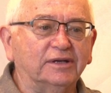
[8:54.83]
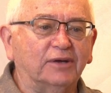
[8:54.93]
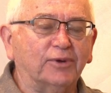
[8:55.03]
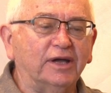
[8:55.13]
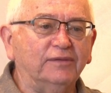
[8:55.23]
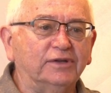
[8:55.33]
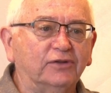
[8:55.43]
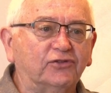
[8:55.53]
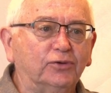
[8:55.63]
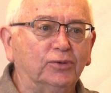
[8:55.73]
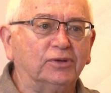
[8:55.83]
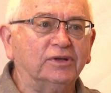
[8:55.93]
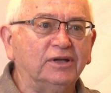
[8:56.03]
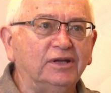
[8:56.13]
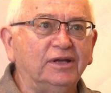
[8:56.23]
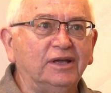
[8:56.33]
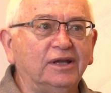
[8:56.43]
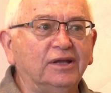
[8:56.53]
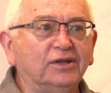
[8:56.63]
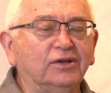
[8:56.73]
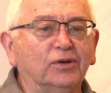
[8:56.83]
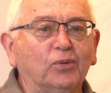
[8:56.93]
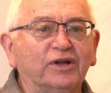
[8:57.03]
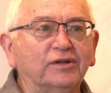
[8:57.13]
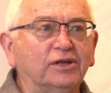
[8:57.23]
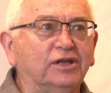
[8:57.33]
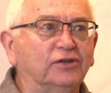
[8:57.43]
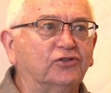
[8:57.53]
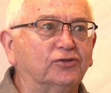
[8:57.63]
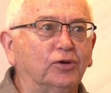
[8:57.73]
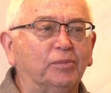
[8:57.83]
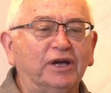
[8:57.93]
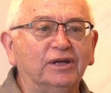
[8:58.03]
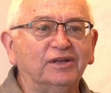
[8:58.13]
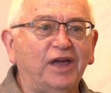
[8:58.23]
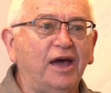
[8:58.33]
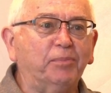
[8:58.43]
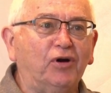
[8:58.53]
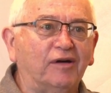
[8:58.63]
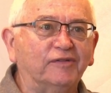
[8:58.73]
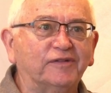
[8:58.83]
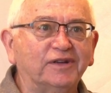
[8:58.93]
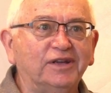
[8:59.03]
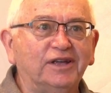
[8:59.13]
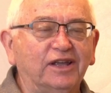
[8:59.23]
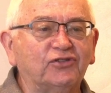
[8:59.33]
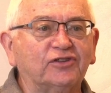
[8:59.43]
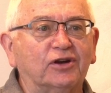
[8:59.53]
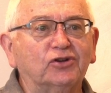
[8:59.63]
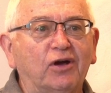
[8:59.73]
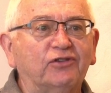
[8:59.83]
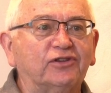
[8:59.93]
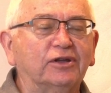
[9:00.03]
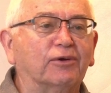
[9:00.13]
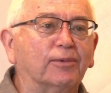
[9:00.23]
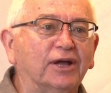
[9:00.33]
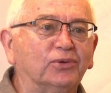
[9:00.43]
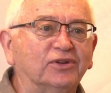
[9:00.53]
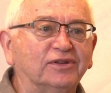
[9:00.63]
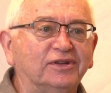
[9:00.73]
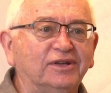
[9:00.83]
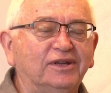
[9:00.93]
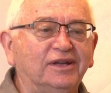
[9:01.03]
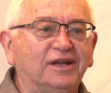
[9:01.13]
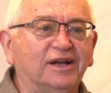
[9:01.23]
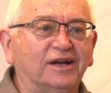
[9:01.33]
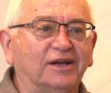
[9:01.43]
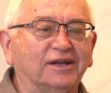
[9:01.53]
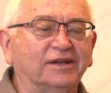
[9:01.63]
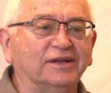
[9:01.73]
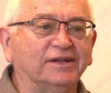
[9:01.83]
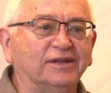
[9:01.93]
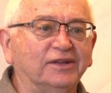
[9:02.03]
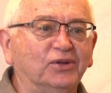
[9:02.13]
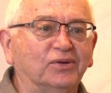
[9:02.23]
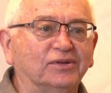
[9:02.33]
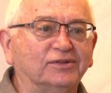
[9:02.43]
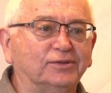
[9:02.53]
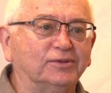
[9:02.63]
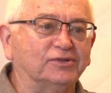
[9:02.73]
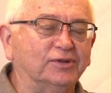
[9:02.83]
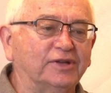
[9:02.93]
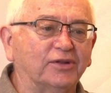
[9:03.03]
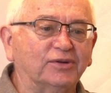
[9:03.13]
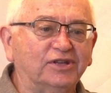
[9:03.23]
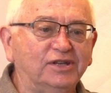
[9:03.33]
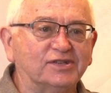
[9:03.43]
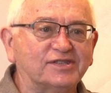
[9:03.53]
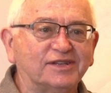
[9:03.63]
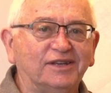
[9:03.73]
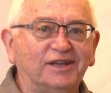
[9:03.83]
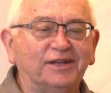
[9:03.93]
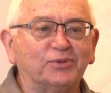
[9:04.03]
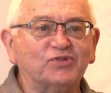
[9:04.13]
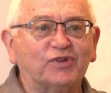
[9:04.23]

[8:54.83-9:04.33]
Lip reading: arrived at school, one of the kids took my cap off and started tossing it around, to the other kids, and I was